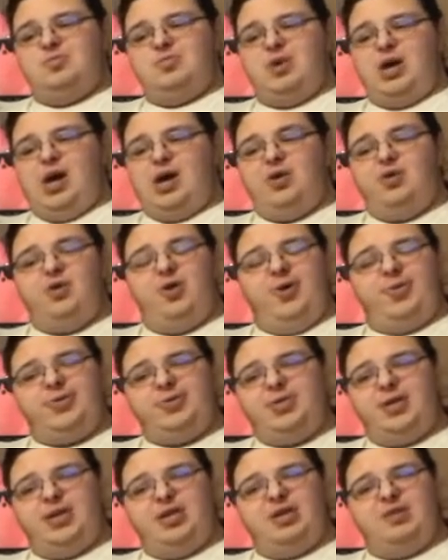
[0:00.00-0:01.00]
I don't know if
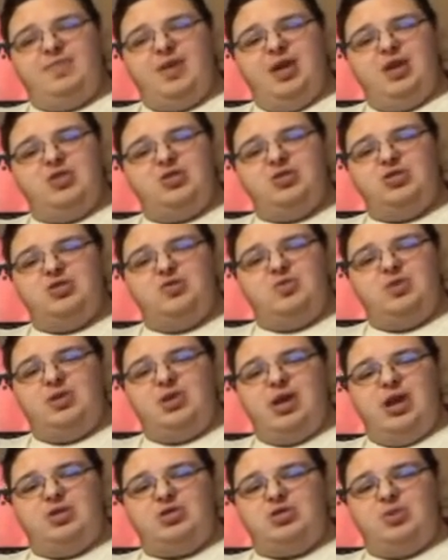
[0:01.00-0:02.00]
there's any advantages to it.
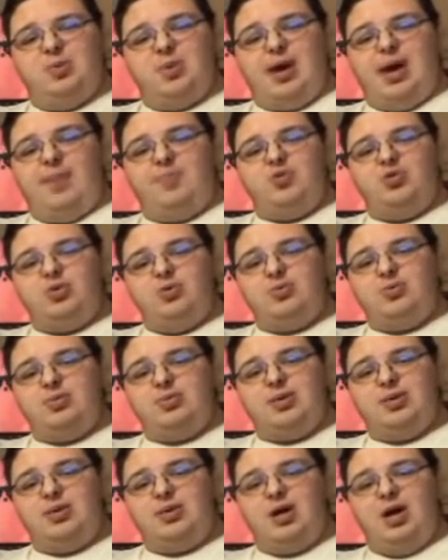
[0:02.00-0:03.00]
I just know Apple
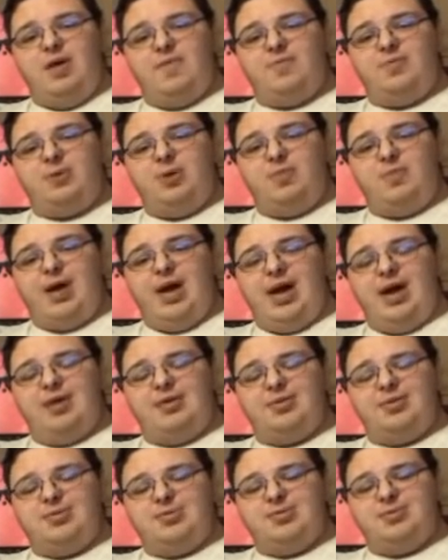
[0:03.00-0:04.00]
uses it a lot for their
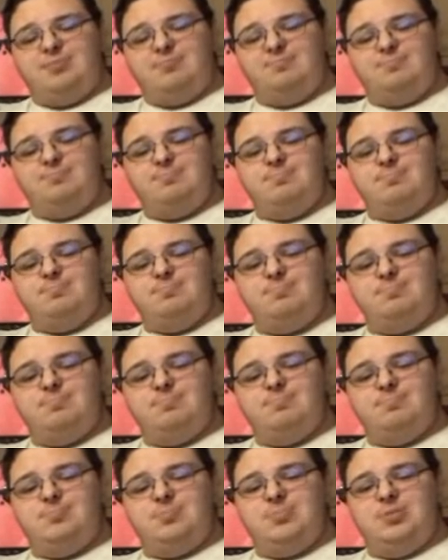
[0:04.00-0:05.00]
Macs.
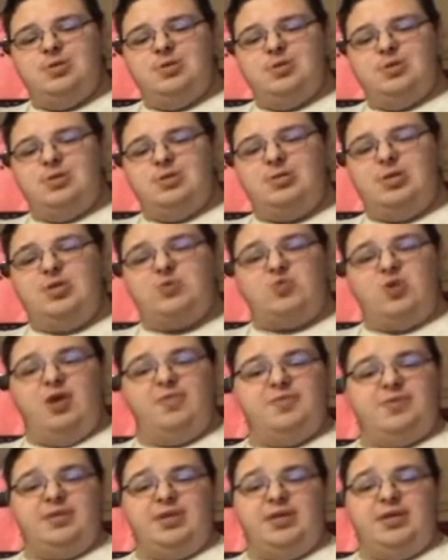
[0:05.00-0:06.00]
Because that's where
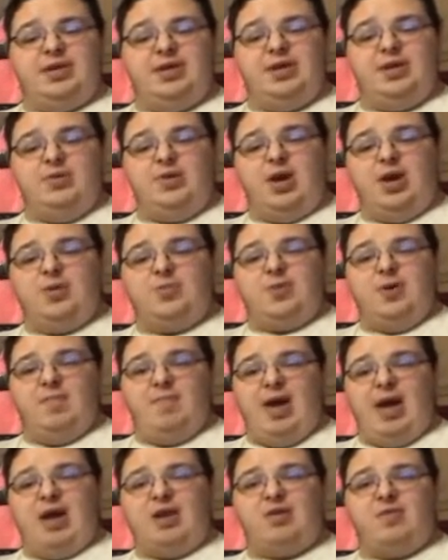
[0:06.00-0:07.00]
I've seen it, in like the
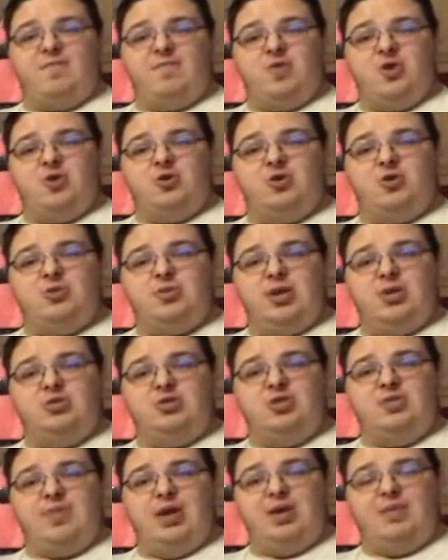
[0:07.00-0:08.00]
Mac converters,
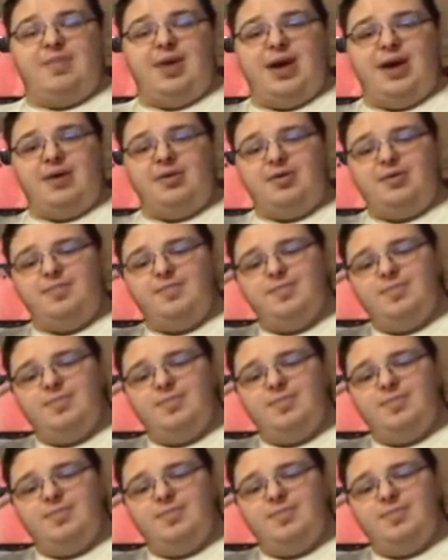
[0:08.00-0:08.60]
HDMI to Mac.